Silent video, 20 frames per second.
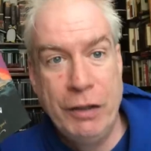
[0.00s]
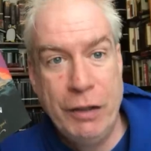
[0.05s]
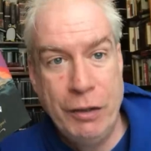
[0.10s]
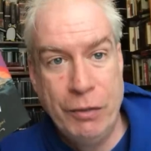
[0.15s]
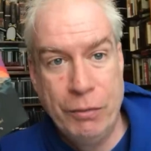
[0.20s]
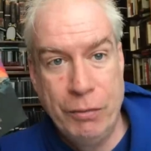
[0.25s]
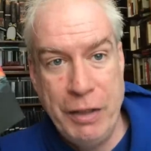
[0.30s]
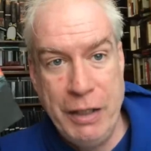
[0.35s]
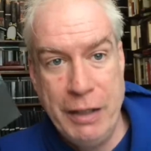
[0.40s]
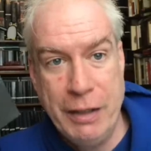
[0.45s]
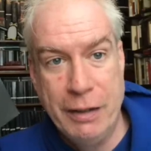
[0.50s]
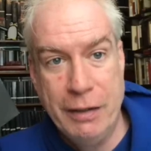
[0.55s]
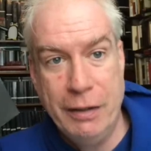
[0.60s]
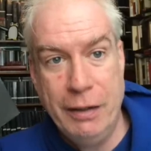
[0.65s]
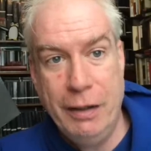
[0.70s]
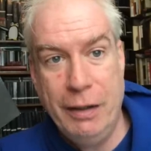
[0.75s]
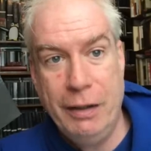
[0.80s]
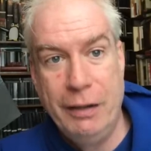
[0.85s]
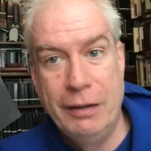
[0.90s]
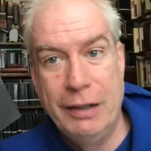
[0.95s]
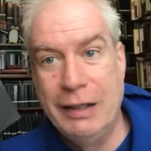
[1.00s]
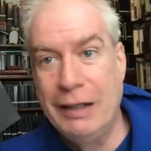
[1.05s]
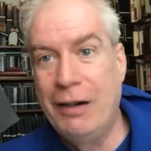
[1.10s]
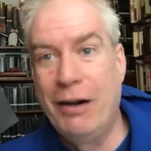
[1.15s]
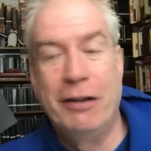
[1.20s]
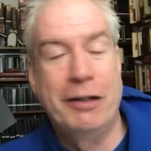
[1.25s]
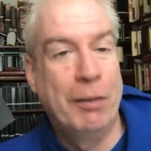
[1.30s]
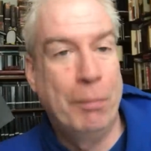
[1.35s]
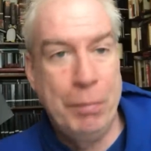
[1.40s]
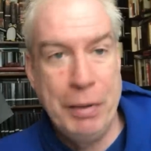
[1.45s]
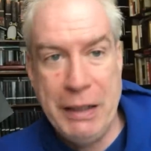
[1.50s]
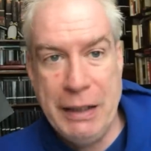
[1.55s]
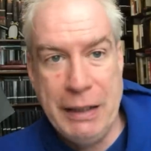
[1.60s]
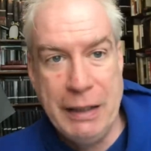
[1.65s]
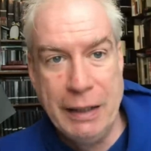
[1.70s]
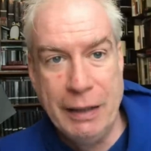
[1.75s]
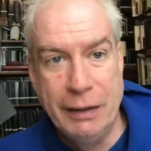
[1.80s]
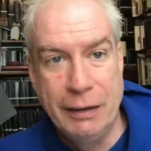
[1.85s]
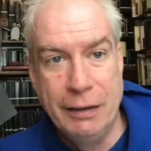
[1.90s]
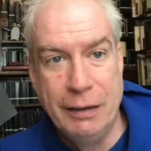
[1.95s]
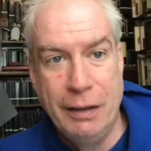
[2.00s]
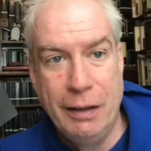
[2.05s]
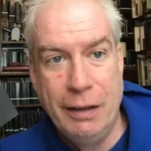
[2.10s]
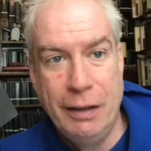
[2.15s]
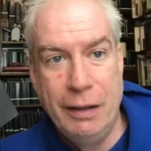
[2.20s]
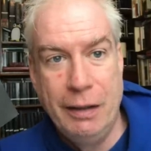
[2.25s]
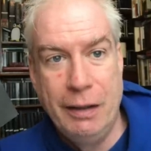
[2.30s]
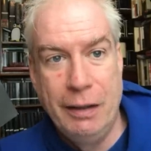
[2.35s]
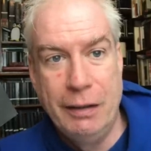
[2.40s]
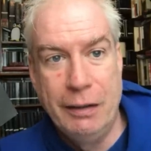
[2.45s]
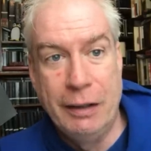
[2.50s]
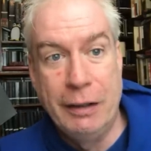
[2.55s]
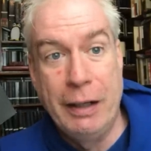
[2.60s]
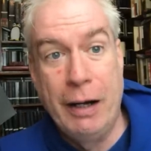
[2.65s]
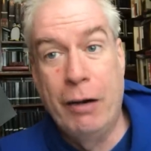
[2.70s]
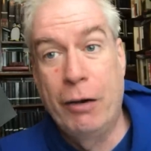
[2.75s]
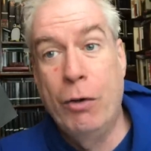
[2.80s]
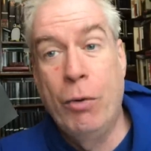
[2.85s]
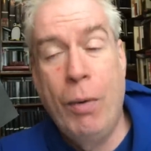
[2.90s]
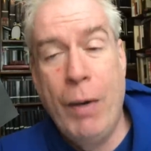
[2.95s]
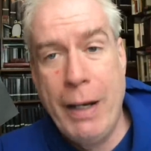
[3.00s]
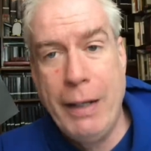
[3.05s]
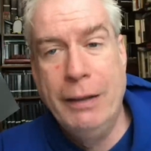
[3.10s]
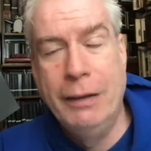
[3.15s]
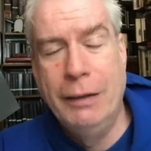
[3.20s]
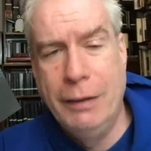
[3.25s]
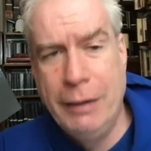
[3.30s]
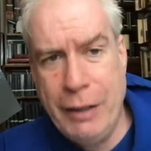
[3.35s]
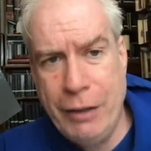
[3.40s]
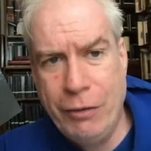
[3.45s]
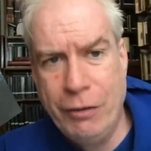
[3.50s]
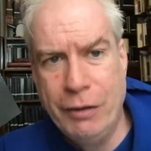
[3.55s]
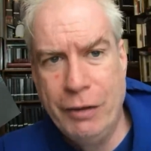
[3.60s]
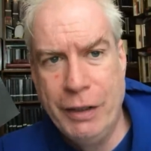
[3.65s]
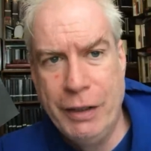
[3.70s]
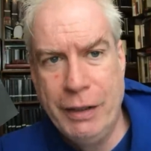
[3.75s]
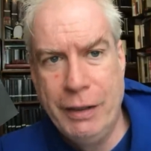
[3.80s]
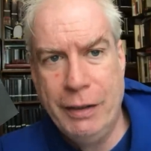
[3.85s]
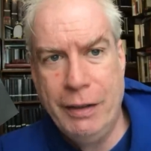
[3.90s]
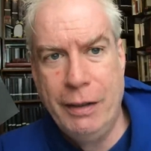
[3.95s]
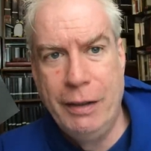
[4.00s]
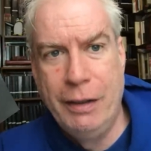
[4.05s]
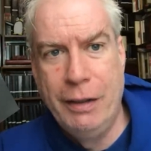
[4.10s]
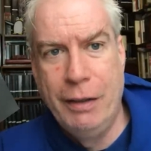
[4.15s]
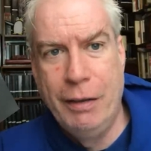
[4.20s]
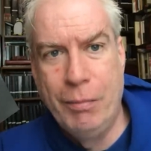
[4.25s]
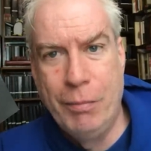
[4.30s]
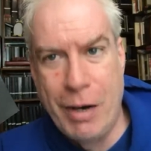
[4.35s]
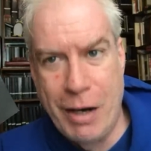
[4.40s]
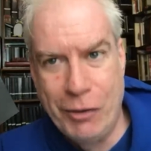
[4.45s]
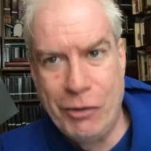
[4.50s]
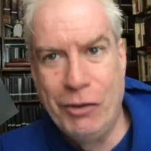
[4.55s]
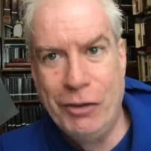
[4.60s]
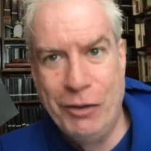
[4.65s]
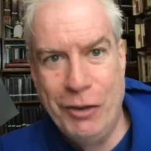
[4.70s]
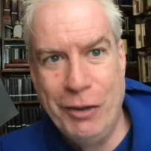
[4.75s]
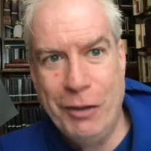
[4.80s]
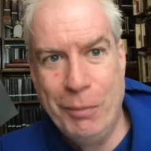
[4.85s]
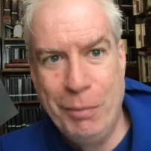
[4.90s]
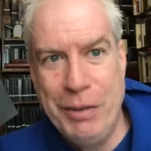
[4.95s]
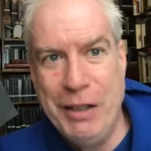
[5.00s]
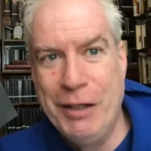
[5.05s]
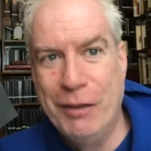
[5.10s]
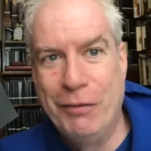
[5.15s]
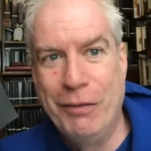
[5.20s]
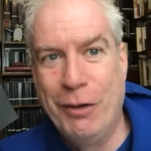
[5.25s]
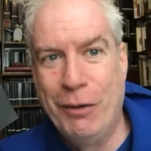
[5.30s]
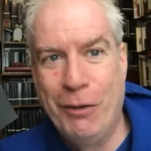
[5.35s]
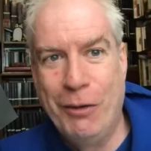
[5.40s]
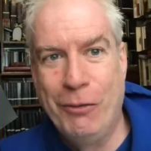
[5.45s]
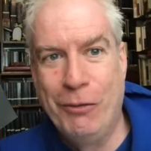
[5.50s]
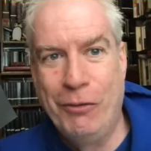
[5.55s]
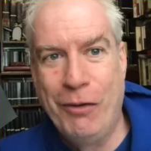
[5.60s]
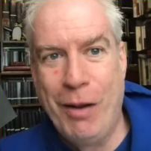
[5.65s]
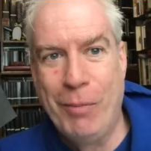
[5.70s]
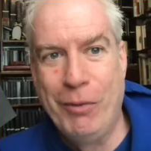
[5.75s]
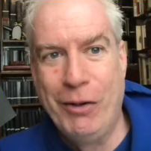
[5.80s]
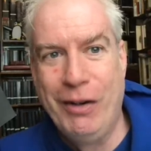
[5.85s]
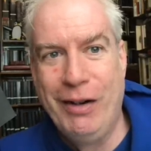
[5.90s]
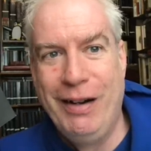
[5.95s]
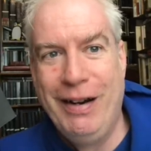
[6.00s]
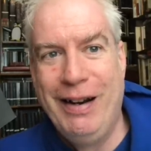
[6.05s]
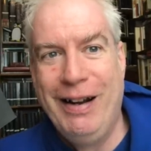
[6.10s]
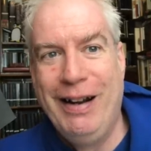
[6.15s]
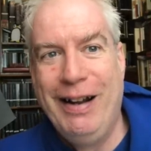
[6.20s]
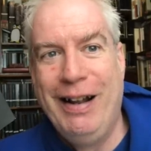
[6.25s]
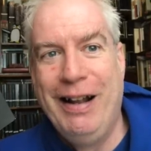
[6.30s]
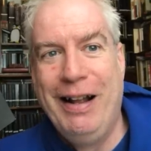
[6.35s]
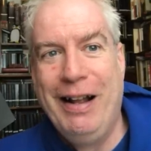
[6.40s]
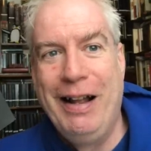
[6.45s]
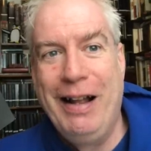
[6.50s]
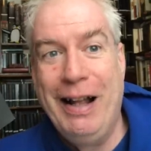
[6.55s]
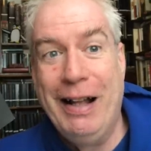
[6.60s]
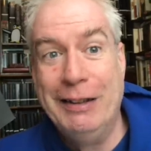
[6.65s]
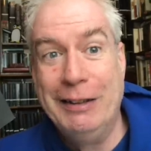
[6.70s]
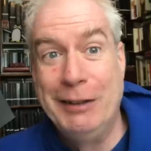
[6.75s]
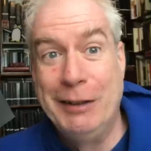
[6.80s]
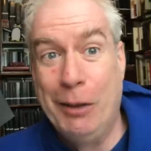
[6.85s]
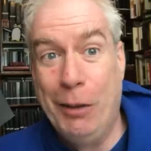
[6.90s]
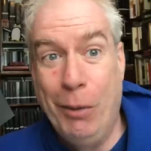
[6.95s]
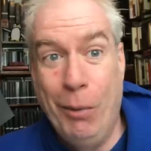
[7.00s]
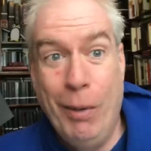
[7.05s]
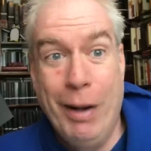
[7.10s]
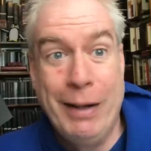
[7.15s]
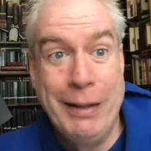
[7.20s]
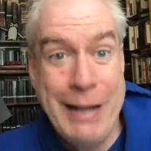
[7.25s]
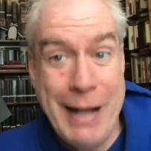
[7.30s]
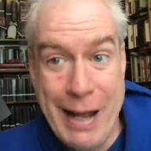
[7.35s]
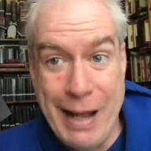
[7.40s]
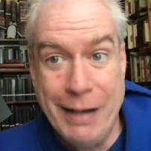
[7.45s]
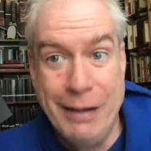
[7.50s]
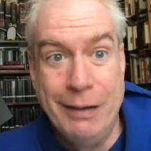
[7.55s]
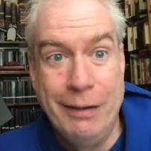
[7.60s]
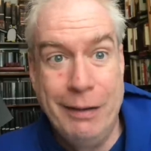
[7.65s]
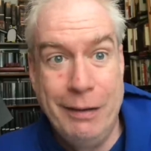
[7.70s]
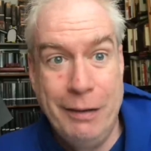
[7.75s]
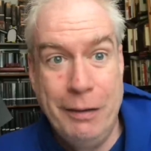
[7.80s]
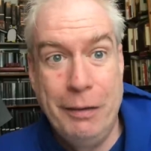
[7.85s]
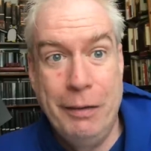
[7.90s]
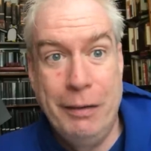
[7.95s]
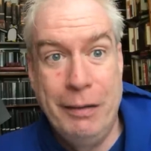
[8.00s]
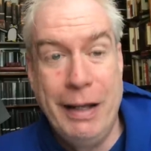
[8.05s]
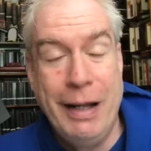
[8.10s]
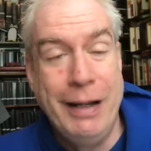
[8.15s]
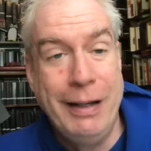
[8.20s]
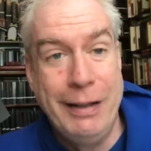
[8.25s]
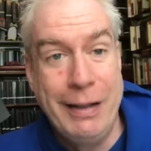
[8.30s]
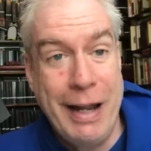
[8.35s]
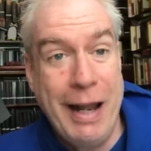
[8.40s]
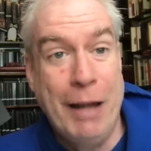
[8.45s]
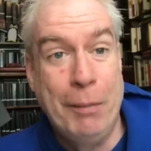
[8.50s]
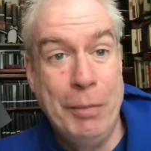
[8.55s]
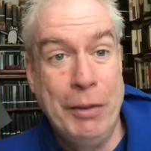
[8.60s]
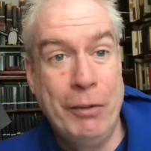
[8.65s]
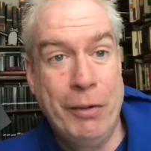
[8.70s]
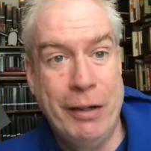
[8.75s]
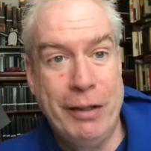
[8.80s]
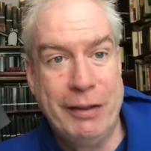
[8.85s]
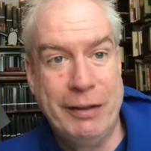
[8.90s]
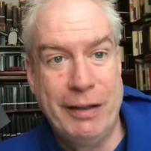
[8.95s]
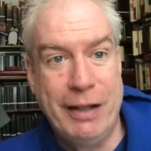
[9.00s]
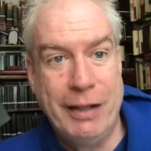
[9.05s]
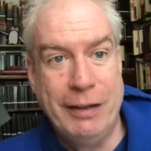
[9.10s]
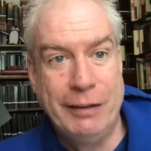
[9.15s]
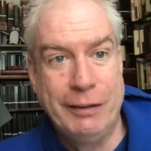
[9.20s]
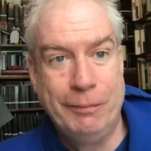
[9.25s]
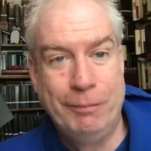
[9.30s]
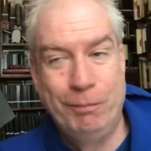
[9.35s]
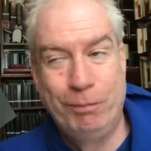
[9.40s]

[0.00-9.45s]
the arena that they aren't competing, that they are quite literally marching to the beat of their own drummer. And so, again, they can't be criticized.